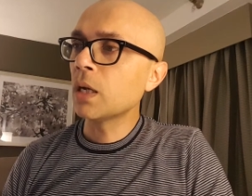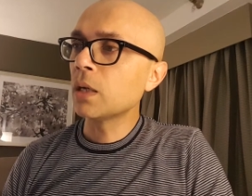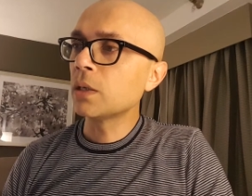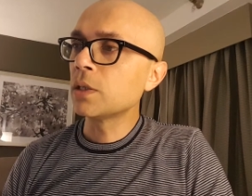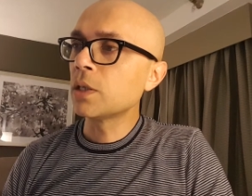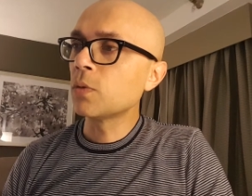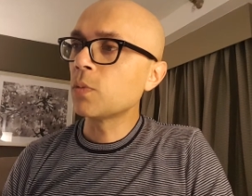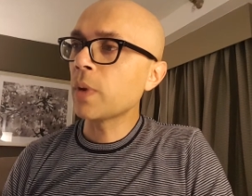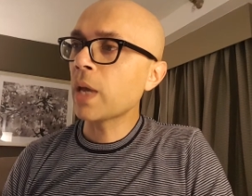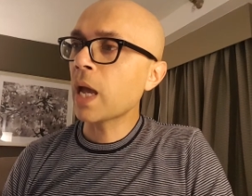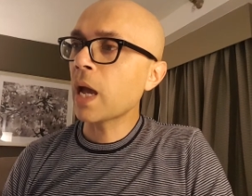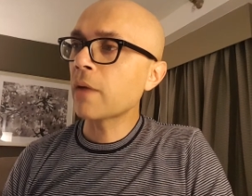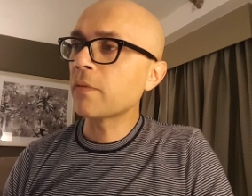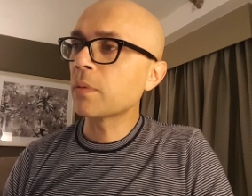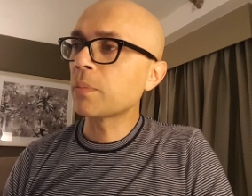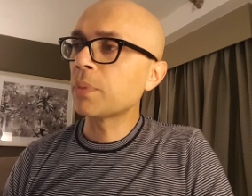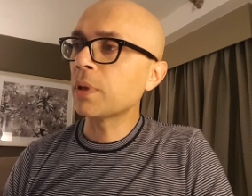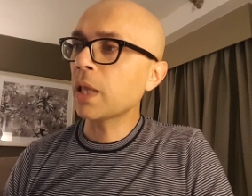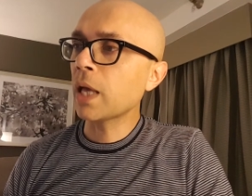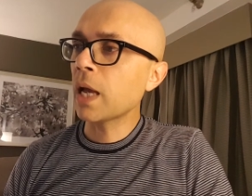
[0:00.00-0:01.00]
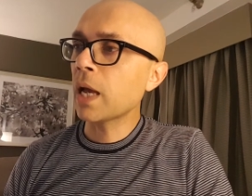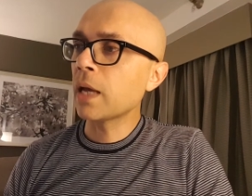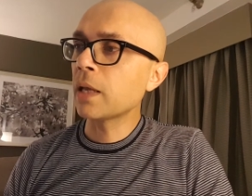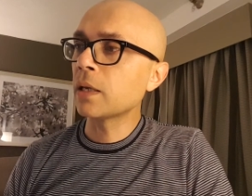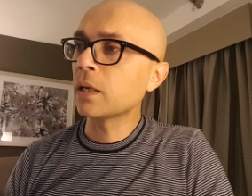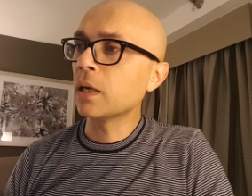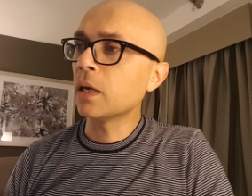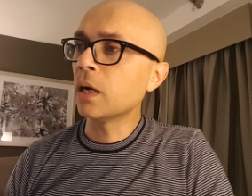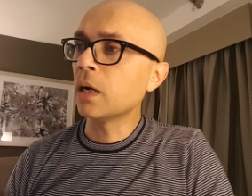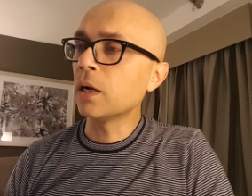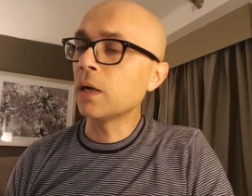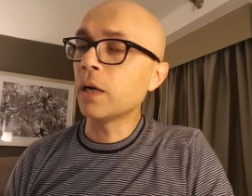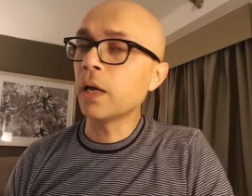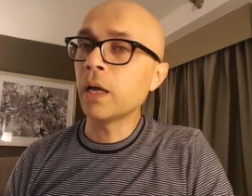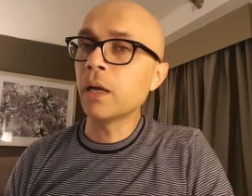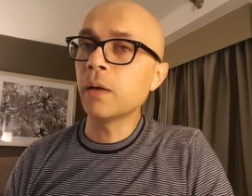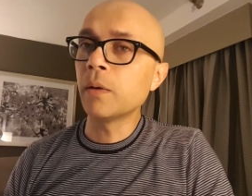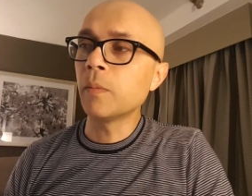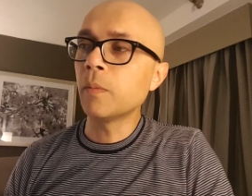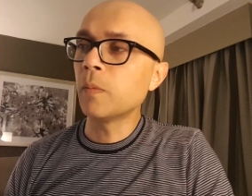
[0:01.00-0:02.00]
did we have a plan
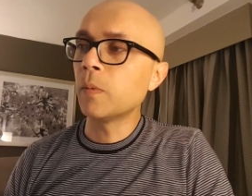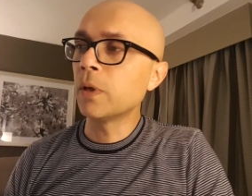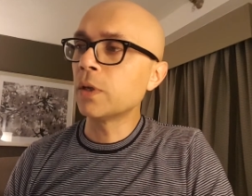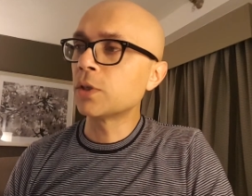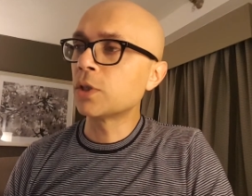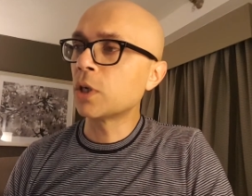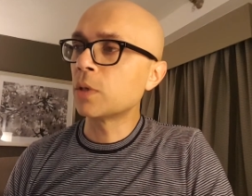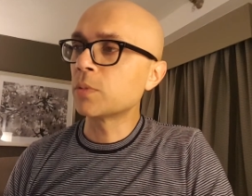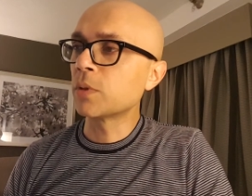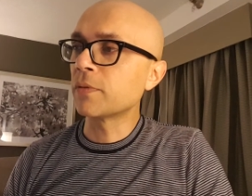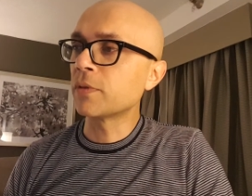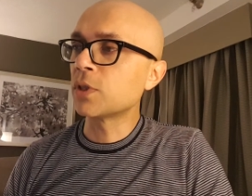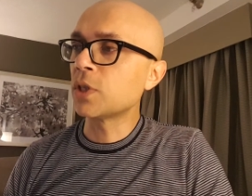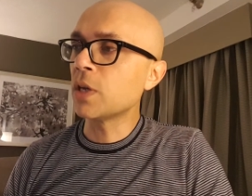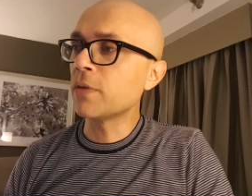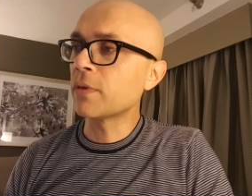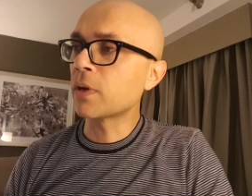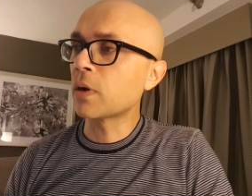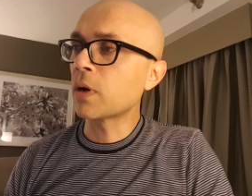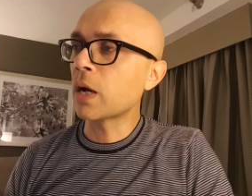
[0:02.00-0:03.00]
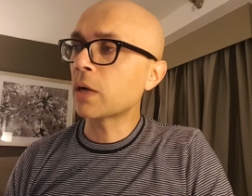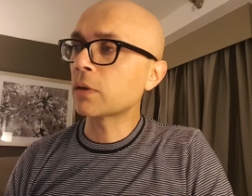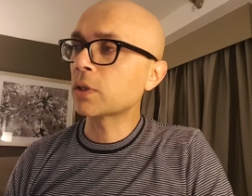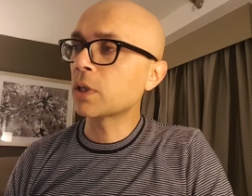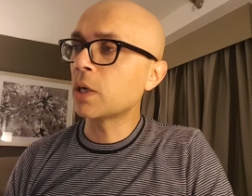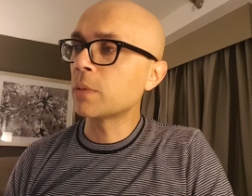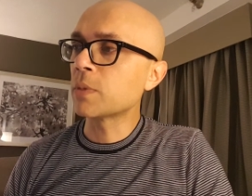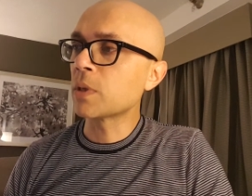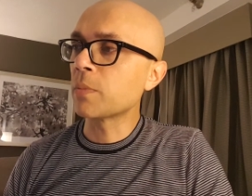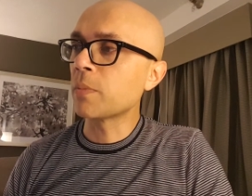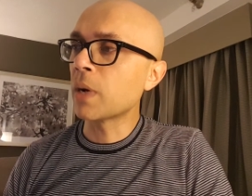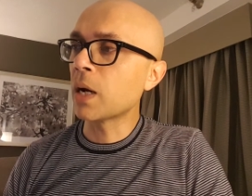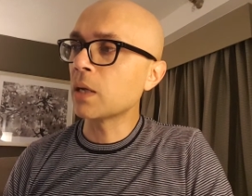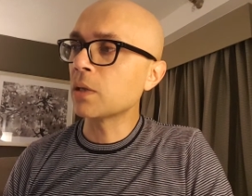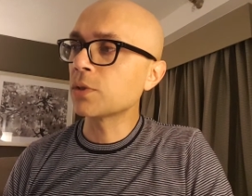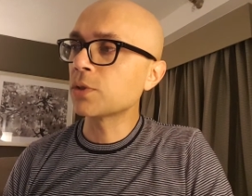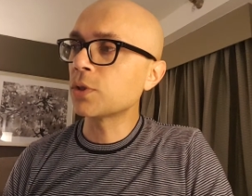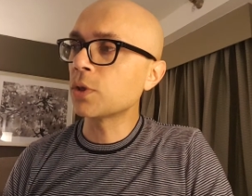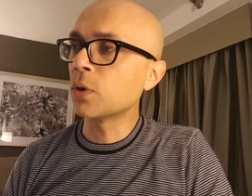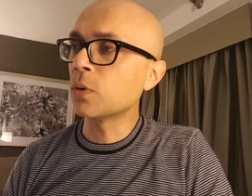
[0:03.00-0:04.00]
in terms of achieving our outcomes and
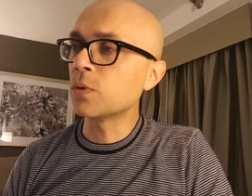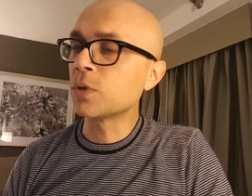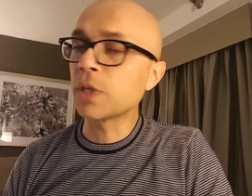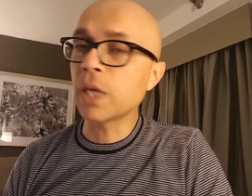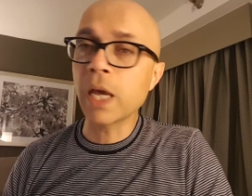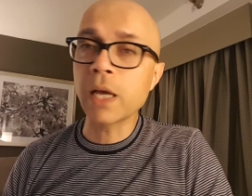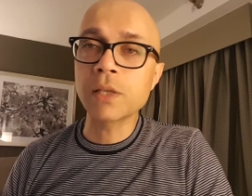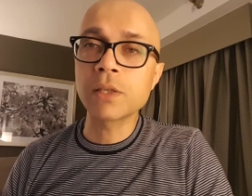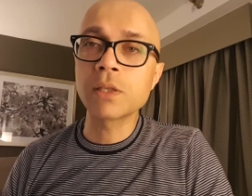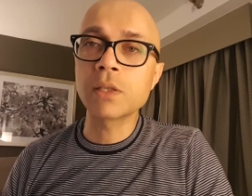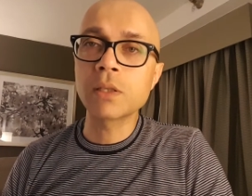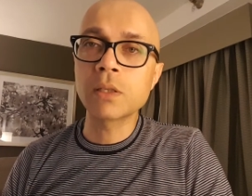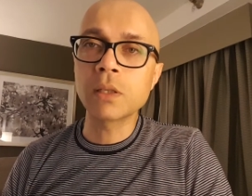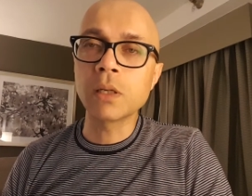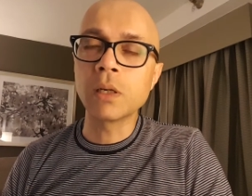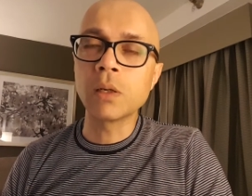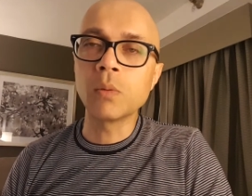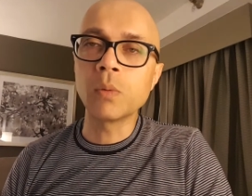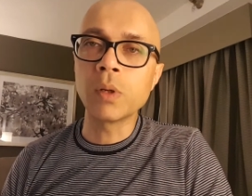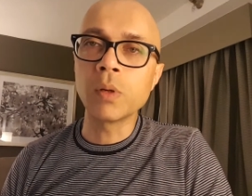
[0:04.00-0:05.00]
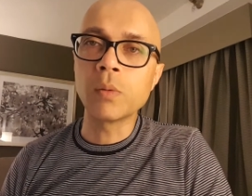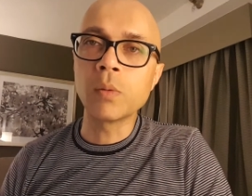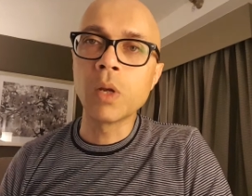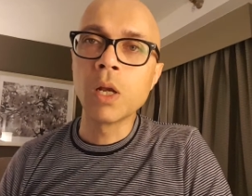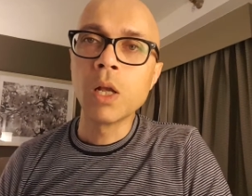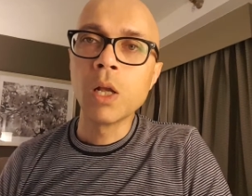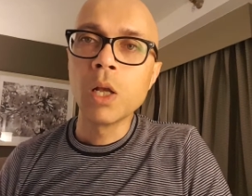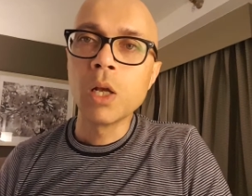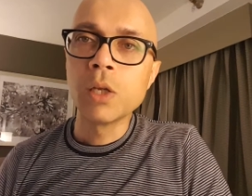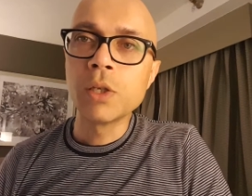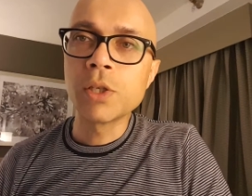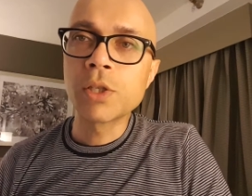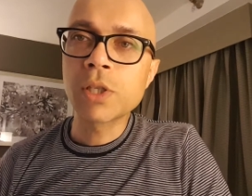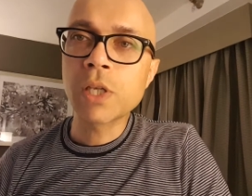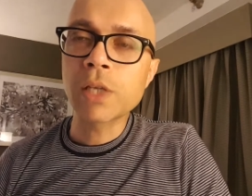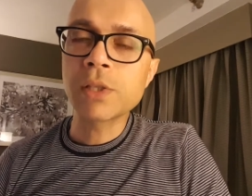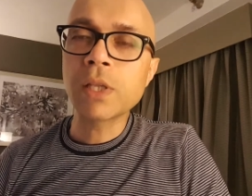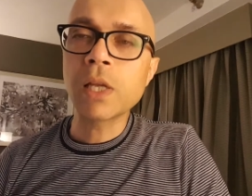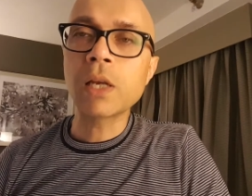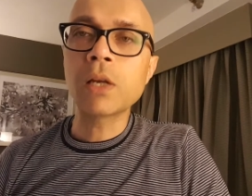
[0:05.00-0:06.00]
milestones? Yes, we
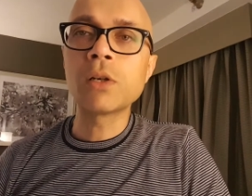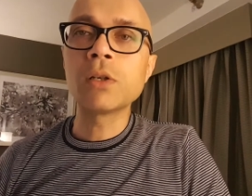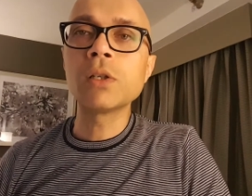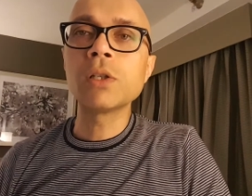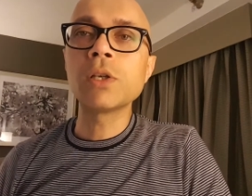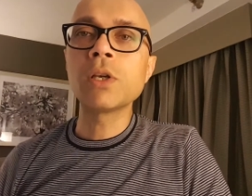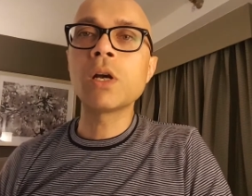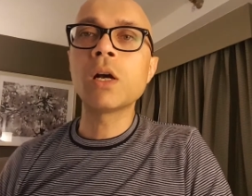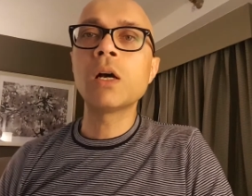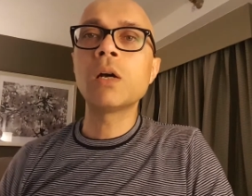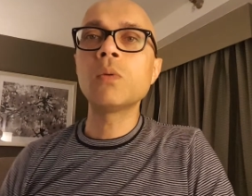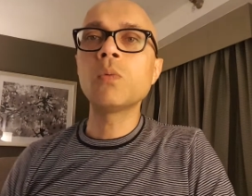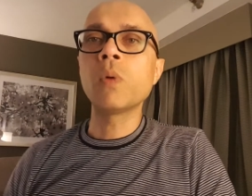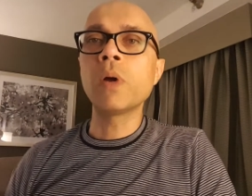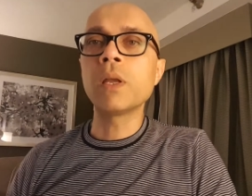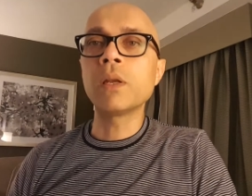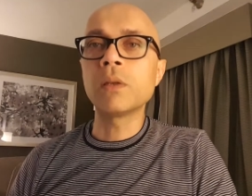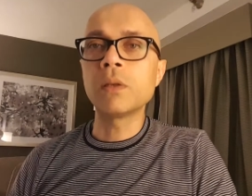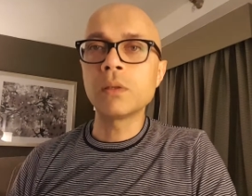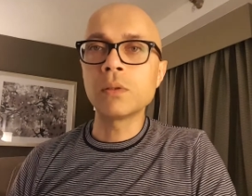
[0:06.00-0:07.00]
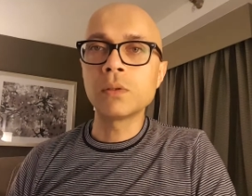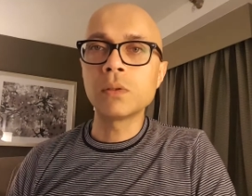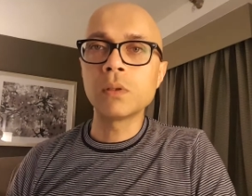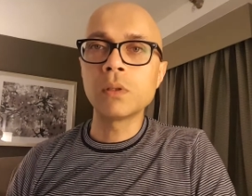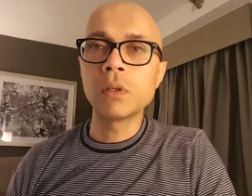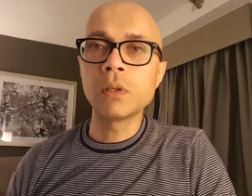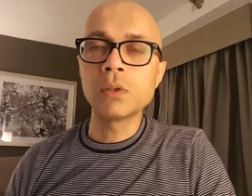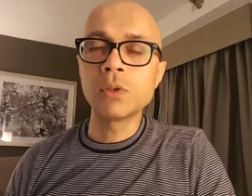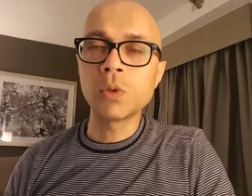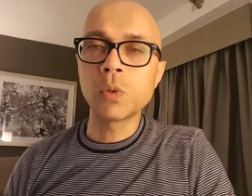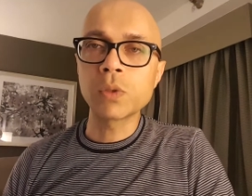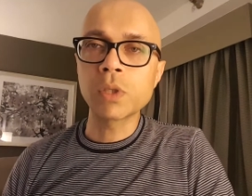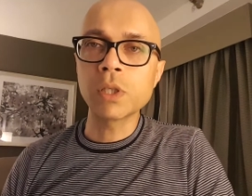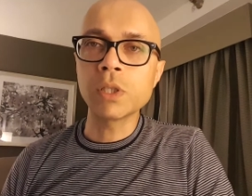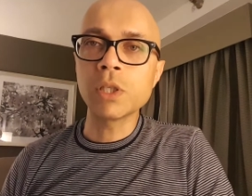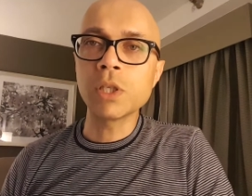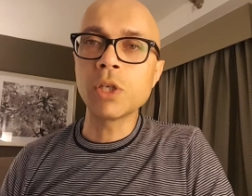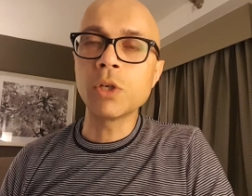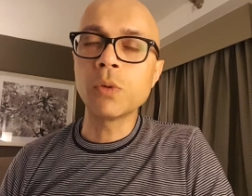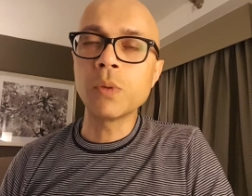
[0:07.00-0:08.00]
discussed that early on when Georgia
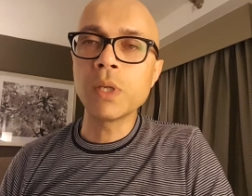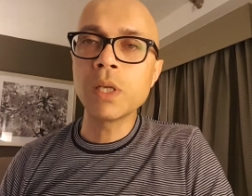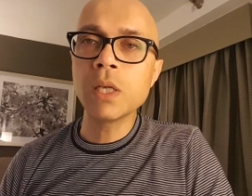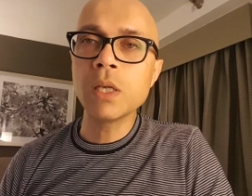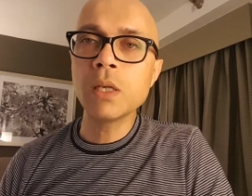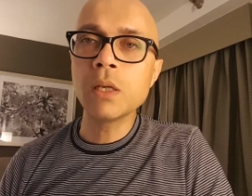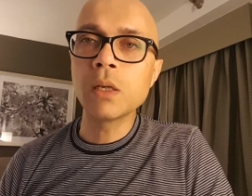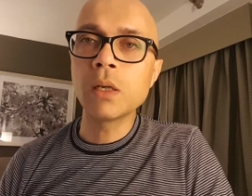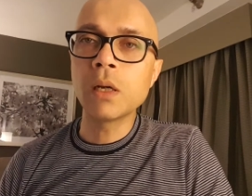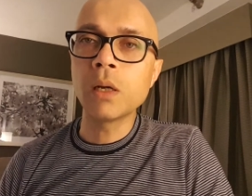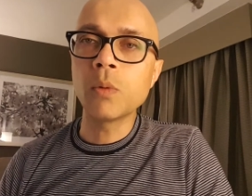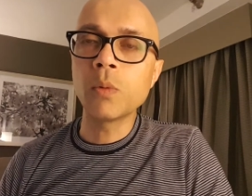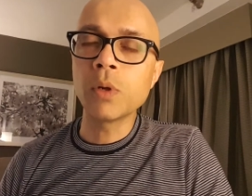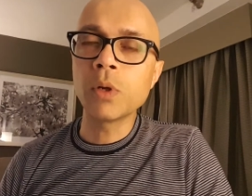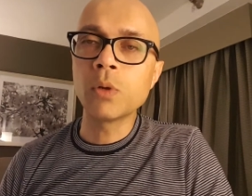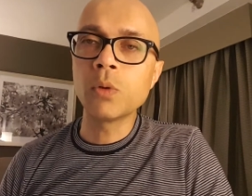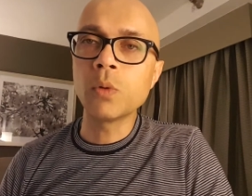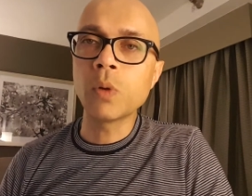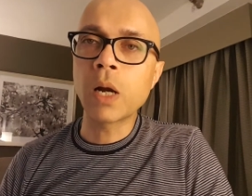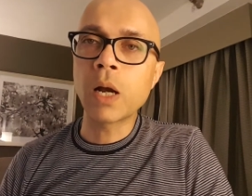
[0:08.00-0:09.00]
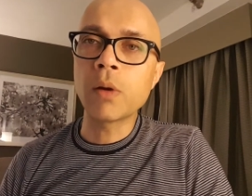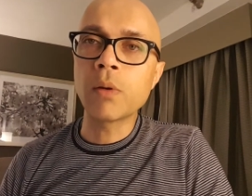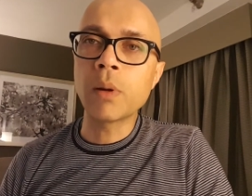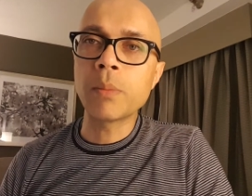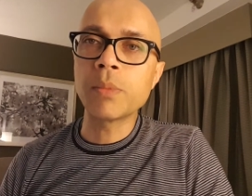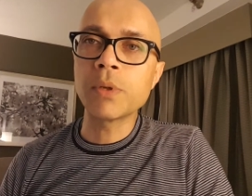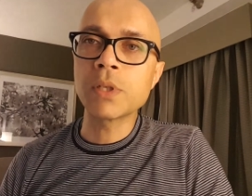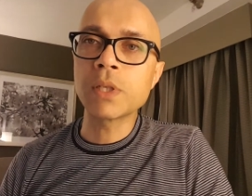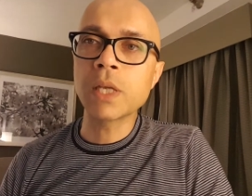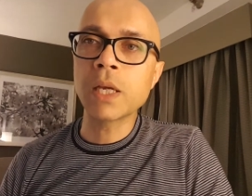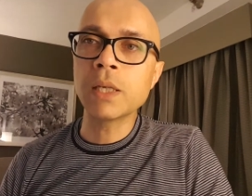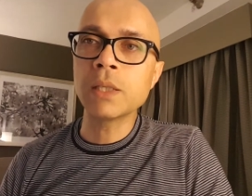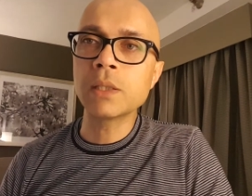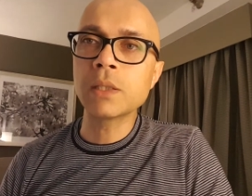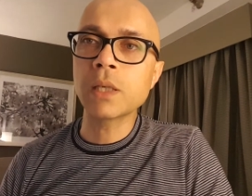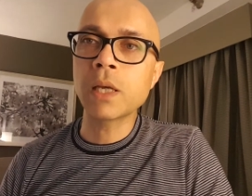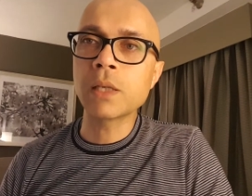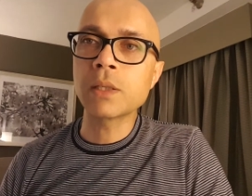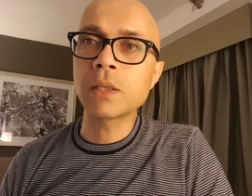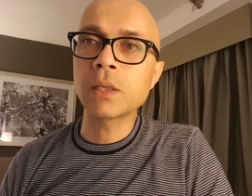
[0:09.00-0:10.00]
DOE, who I represent
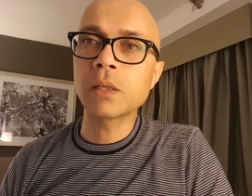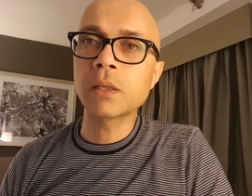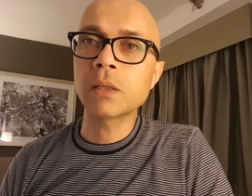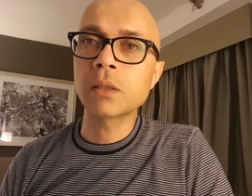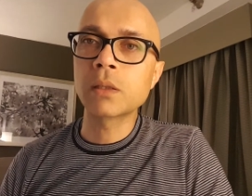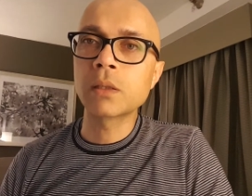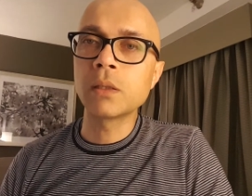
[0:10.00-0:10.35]
as a